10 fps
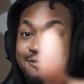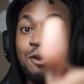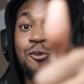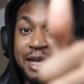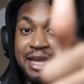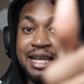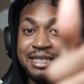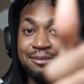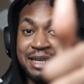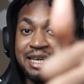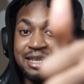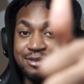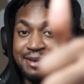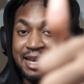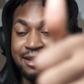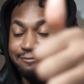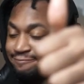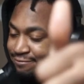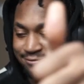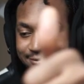We need some of these, man.
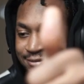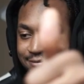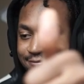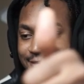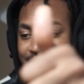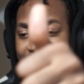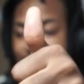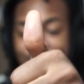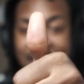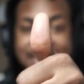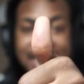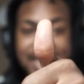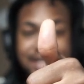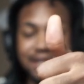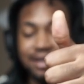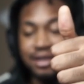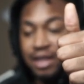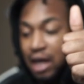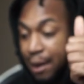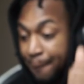I don't gotta say anything,
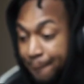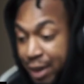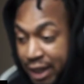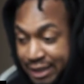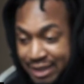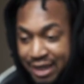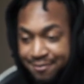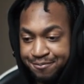but